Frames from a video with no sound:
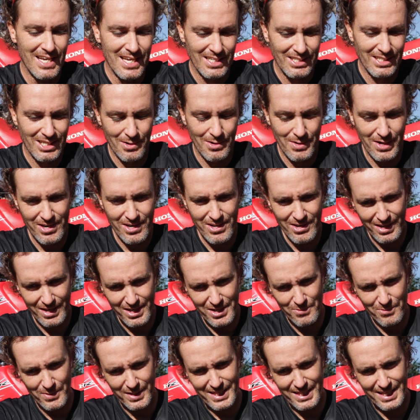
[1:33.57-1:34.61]
So I'm going to
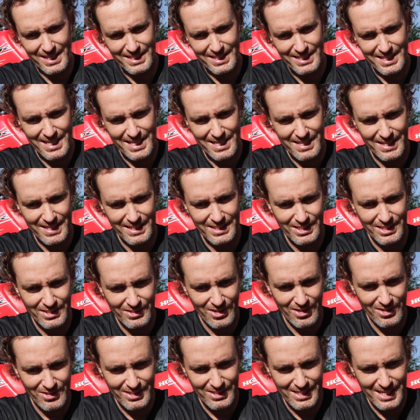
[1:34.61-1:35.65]
read what they said. This is
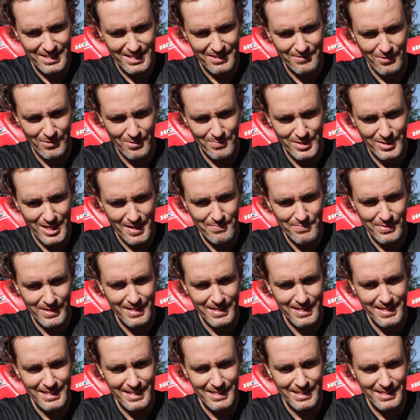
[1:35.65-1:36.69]
translated from
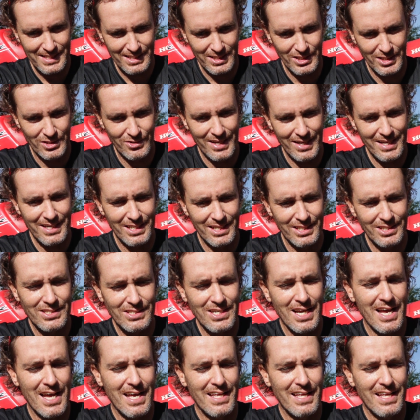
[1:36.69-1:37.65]
Japanese into English.